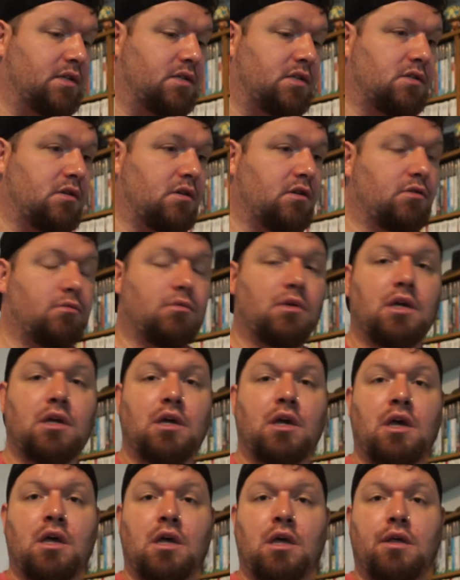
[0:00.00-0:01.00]
So
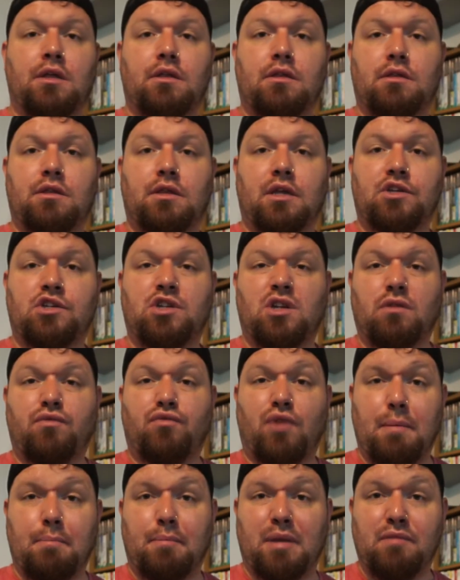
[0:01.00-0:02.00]
that's enough
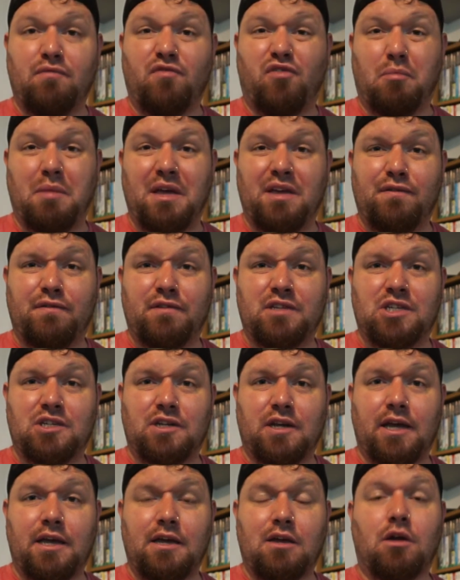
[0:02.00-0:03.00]
rambling for me for today.